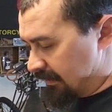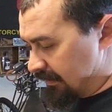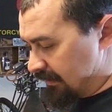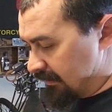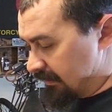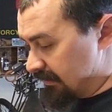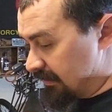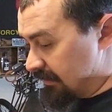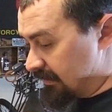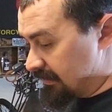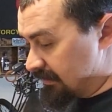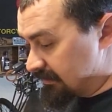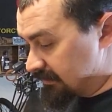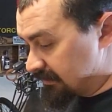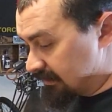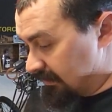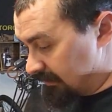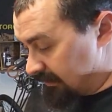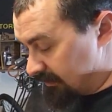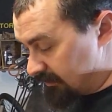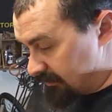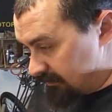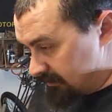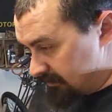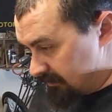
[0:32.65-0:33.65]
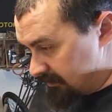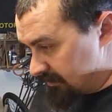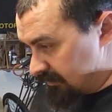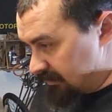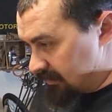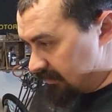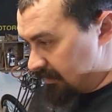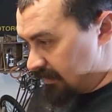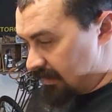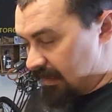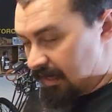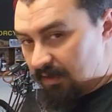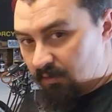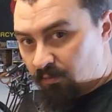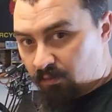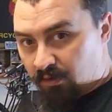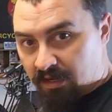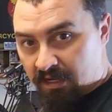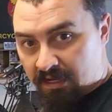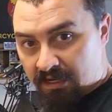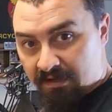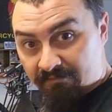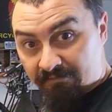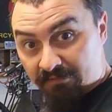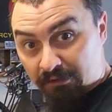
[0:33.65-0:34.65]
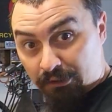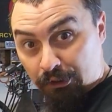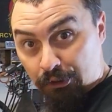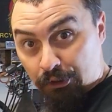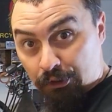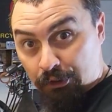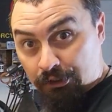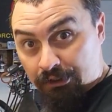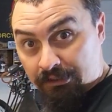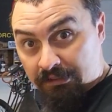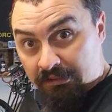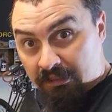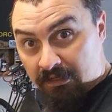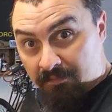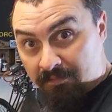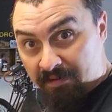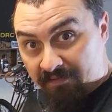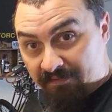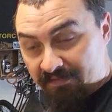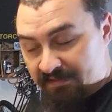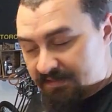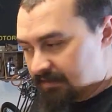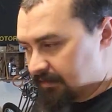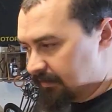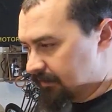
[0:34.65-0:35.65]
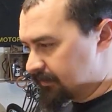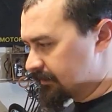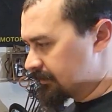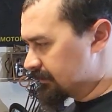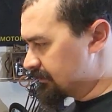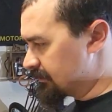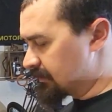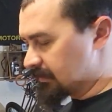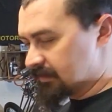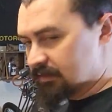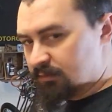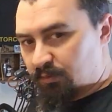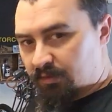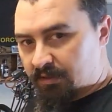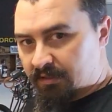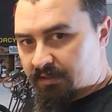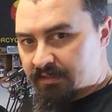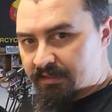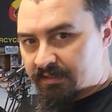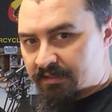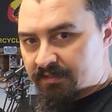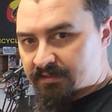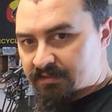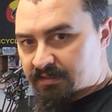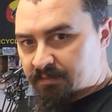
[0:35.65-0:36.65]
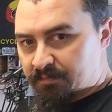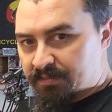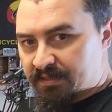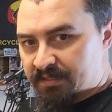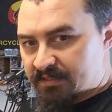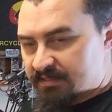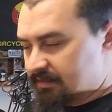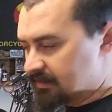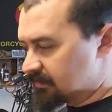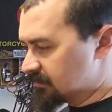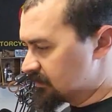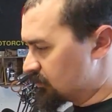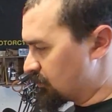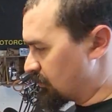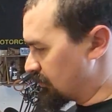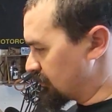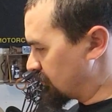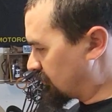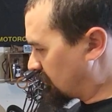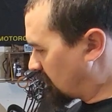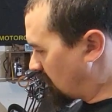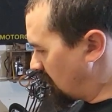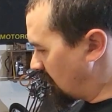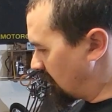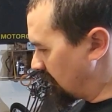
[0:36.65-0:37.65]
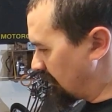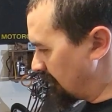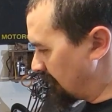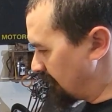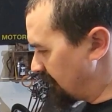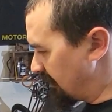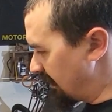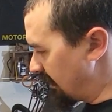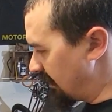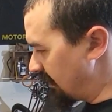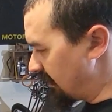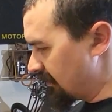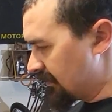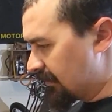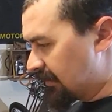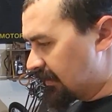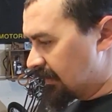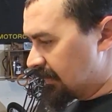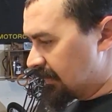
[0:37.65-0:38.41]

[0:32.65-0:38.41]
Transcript: the cylinders and what I have learned about the cylinders, as well as the pistons, which are all up there.